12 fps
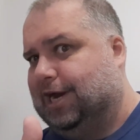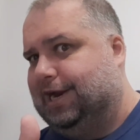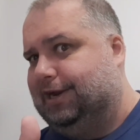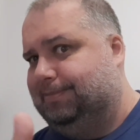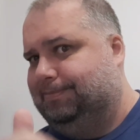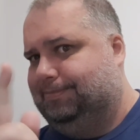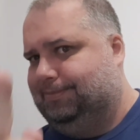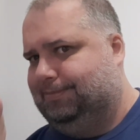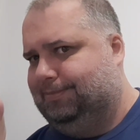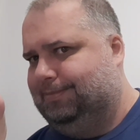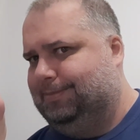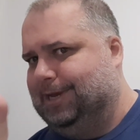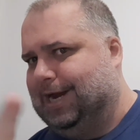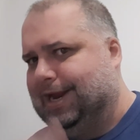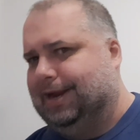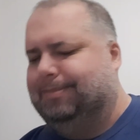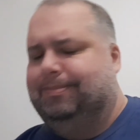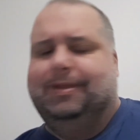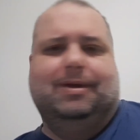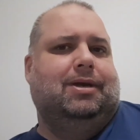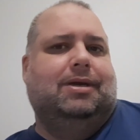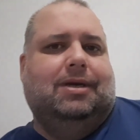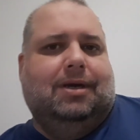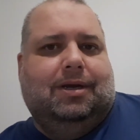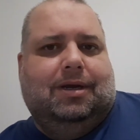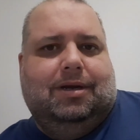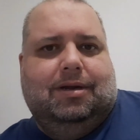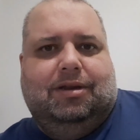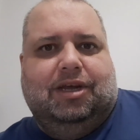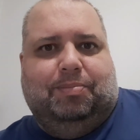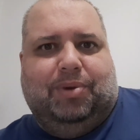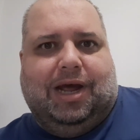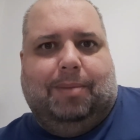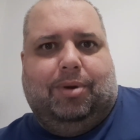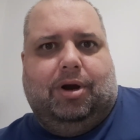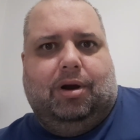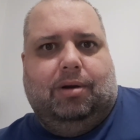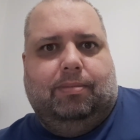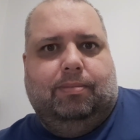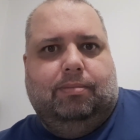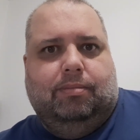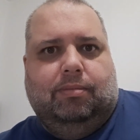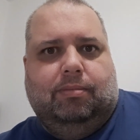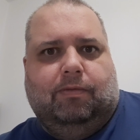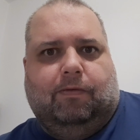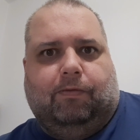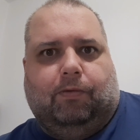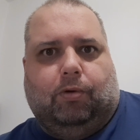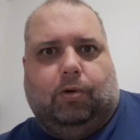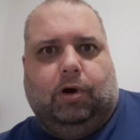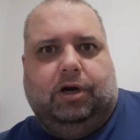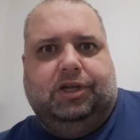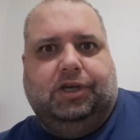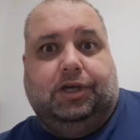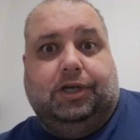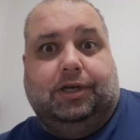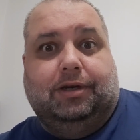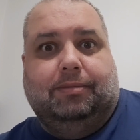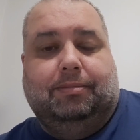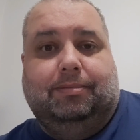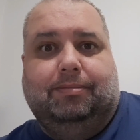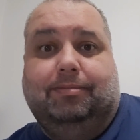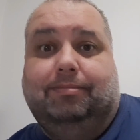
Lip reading: Got it? Got it. Tip number 14.